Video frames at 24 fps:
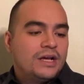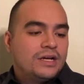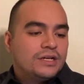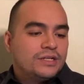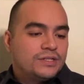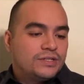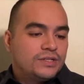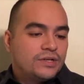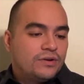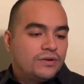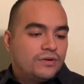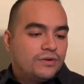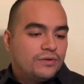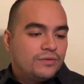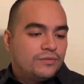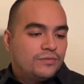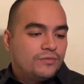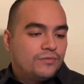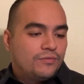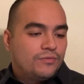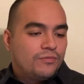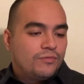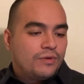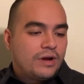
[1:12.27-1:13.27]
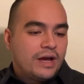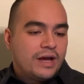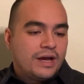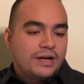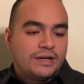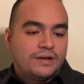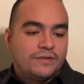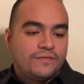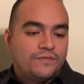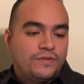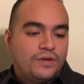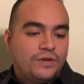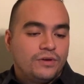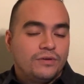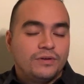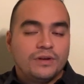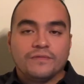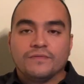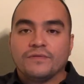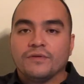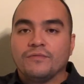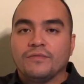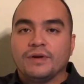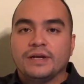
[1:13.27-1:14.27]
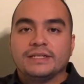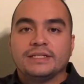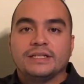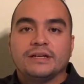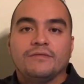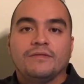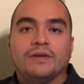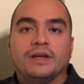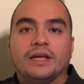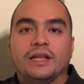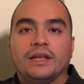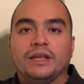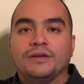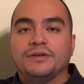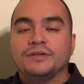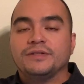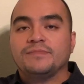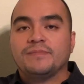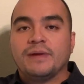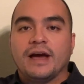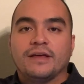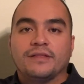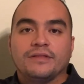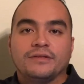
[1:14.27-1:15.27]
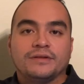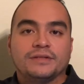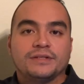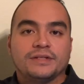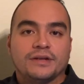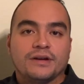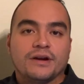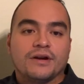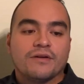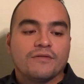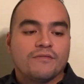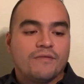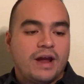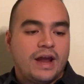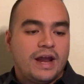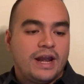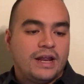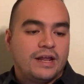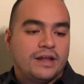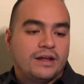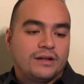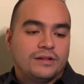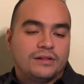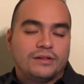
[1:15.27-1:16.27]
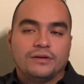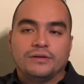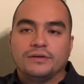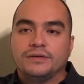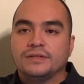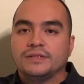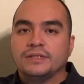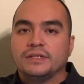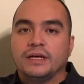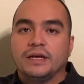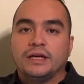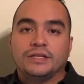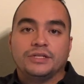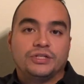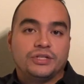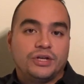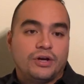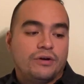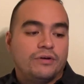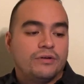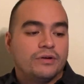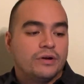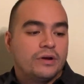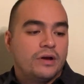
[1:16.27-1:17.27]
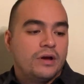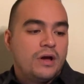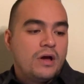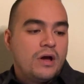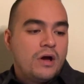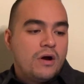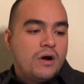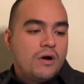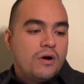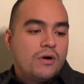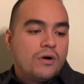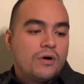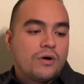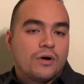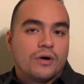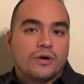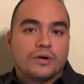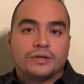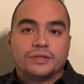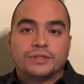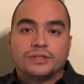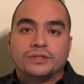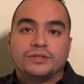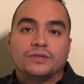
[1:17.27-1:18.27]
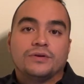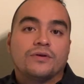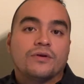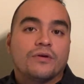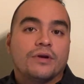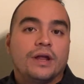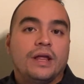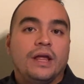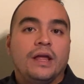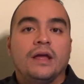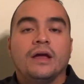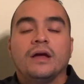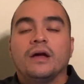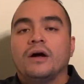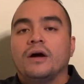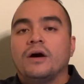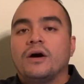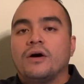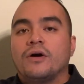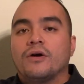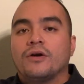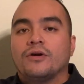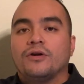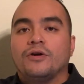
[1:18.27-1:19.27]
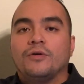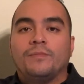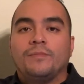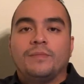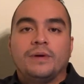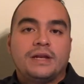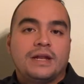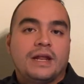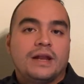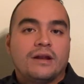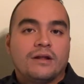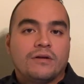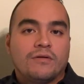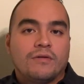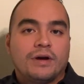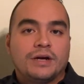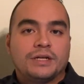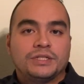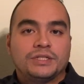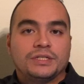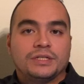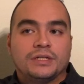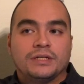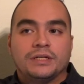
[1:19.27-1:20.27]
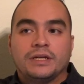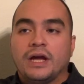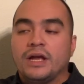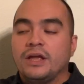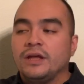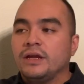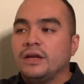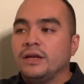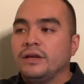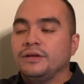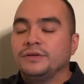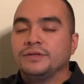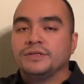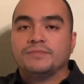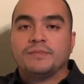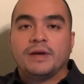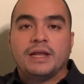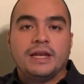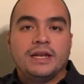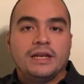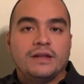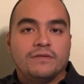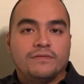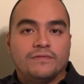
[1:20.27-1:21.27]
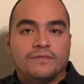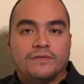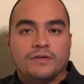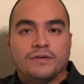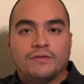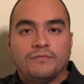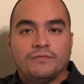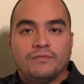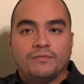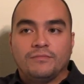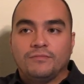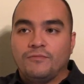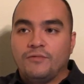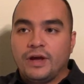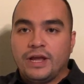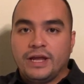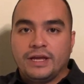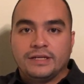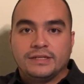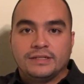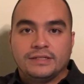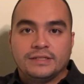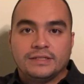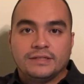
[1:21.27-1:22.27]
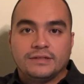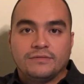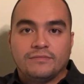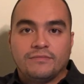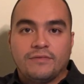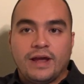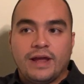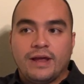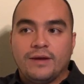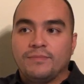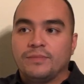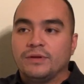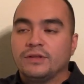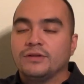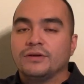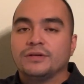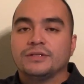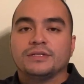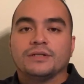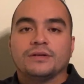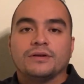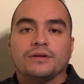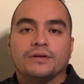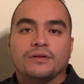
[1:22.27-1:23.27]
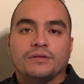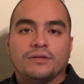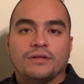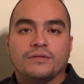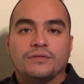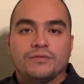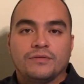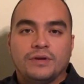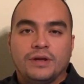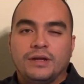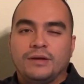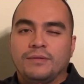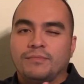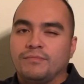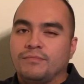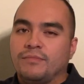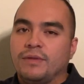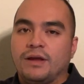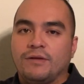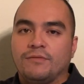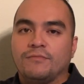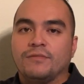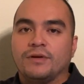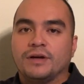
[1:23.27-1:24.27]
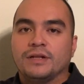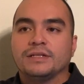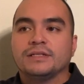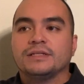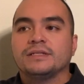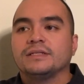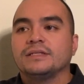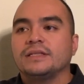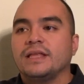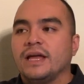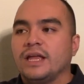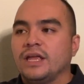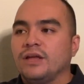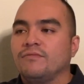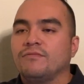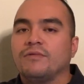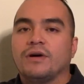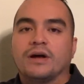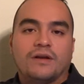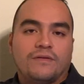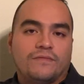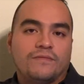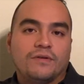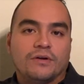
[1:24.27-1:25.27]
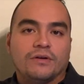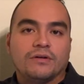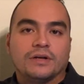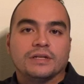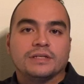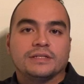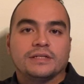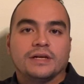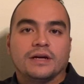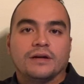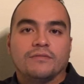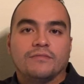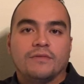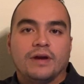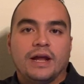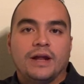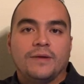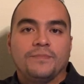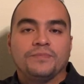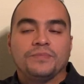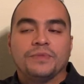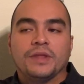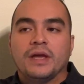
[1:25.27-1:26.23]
So a few different ways that we can use pathos in our writing includes a joke or a story or an open-ended question. Now you can use many different ways, right? But those are the three main ones that you want to focus on, right?